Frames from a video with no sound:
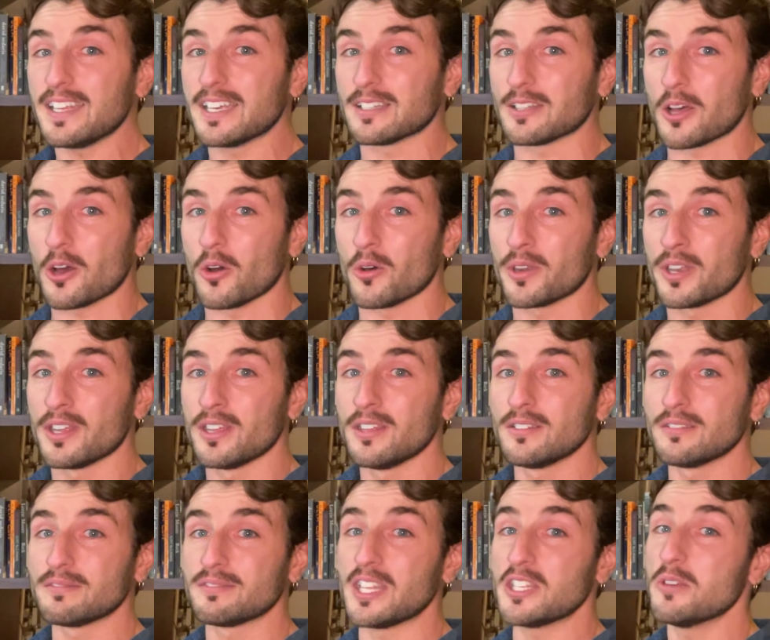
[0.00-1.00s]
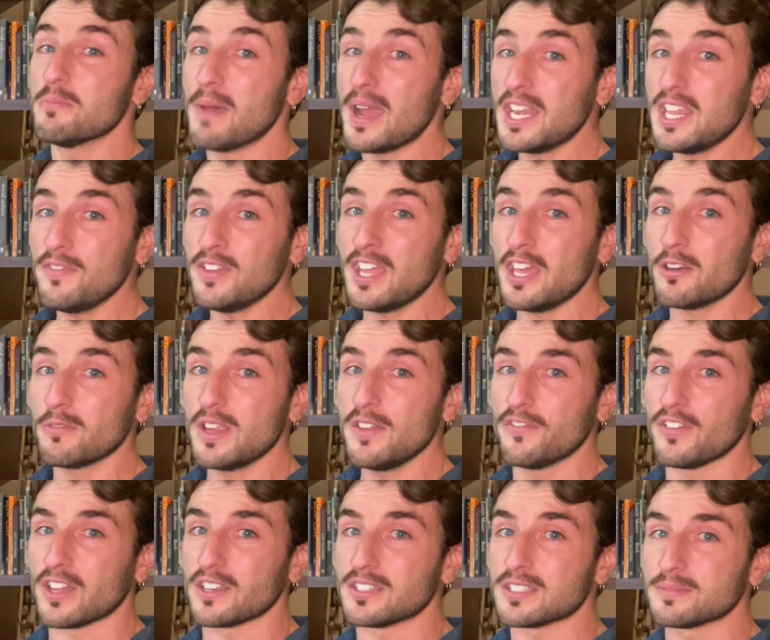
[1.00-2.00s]
alone, then you might even get a
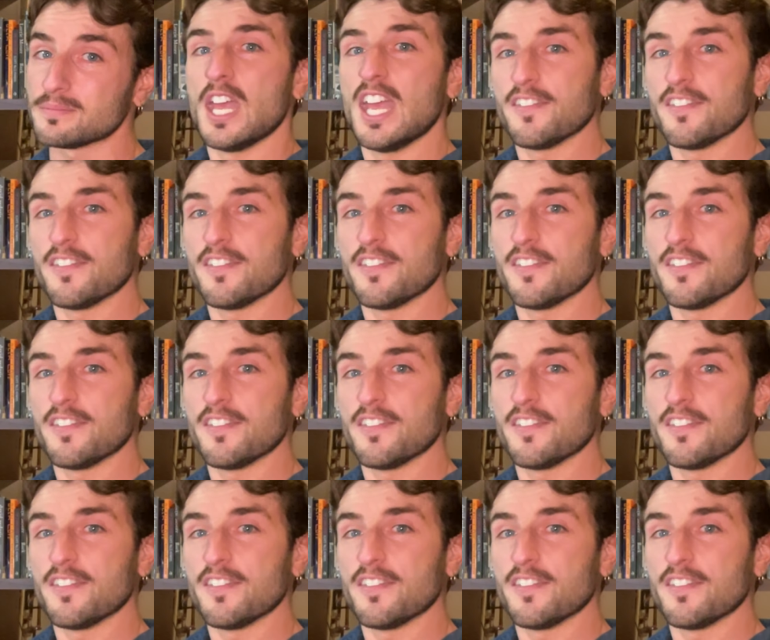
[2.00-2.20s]
refund.